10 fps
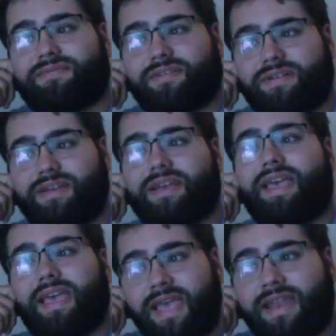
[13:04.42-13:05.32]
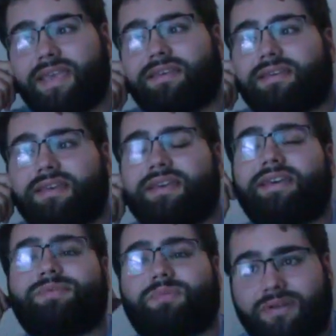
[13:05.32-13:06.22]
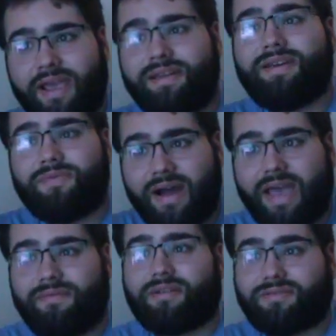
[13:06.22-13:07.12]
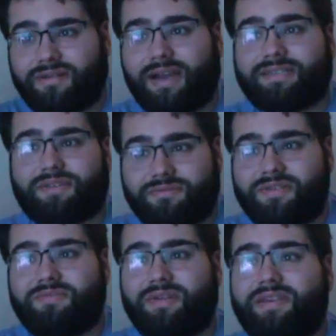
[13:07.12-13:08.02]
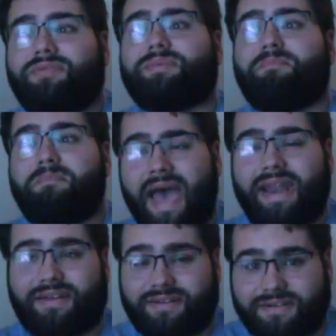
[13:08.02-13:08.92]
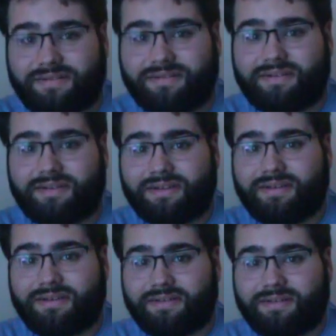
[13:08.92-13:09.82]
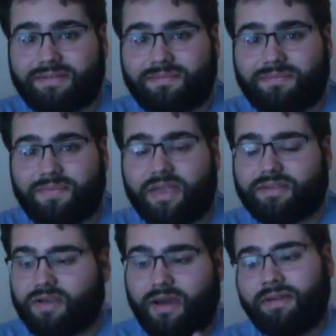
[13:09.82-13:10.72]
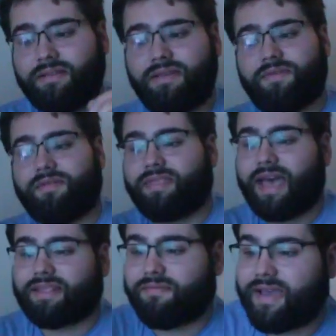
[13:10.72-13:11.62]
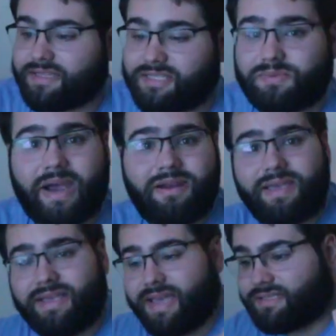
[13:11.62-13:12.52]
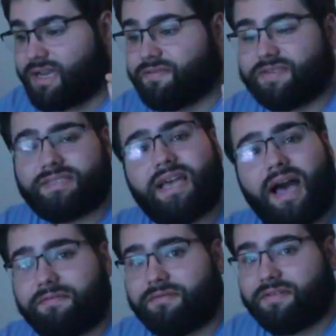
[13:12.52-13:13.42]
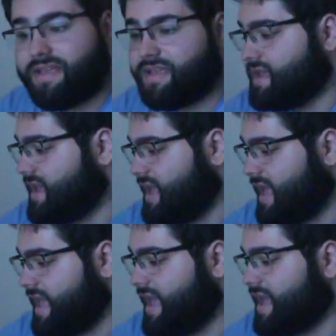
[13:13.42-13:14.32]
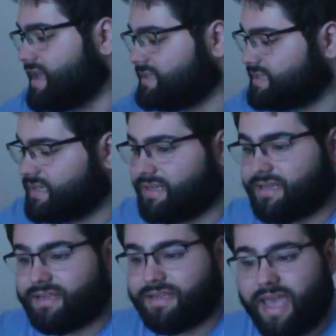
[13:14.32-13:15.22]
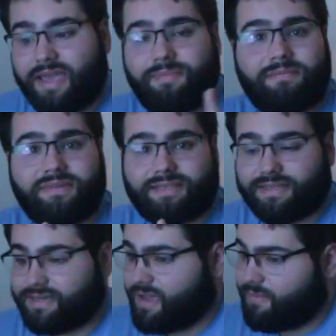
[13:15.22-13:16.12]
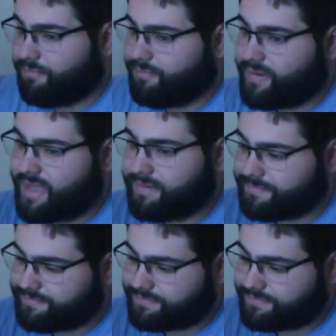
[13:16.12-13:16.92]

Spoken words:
for hitting his pregnant wife across the room when he was mad at her. So I'm going to leave you with that, the fact that Spider-Man gets off scot-free and Hank Pym doesn't. But